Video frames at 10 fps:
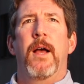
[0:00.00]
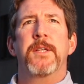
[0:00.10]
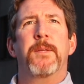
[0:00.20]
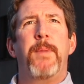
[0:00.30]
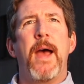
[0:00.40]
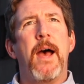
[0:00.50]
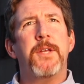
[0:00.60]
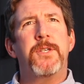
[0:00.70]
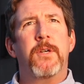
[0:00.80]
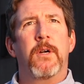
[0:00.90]
As the
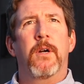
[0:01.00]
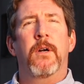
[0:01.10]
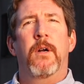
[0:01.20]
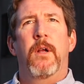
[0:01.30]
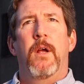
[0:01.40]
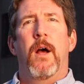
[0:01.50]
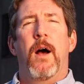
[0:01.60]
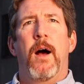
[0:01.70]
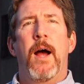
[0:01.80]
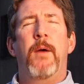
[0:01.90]
pastor,
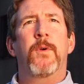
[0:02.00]
I